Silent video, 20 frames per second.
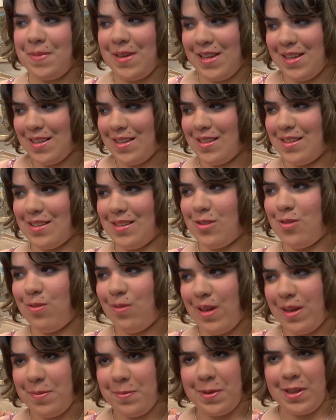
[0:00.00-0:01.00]
being
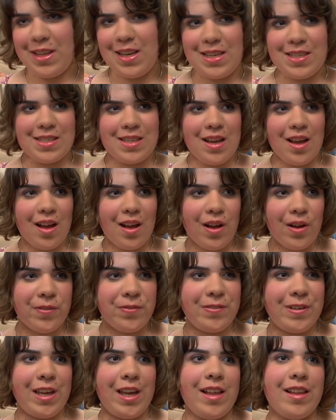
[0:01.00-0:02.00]
Queen Melissa
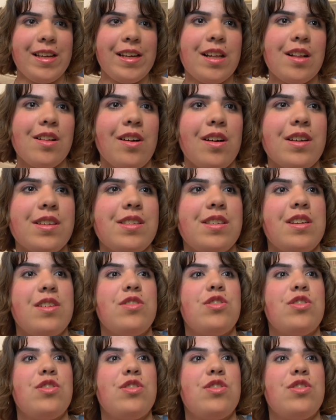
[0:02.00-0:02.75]
of Kelly Clarkson